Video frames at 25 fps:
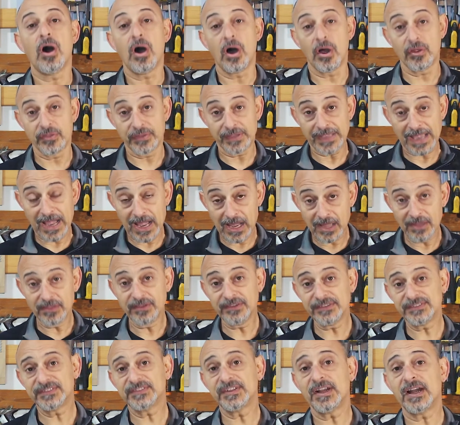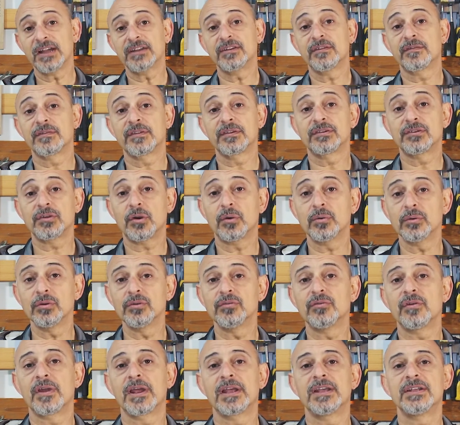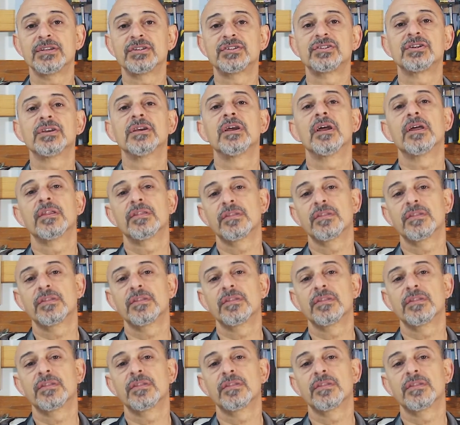On the other side of the tonal range,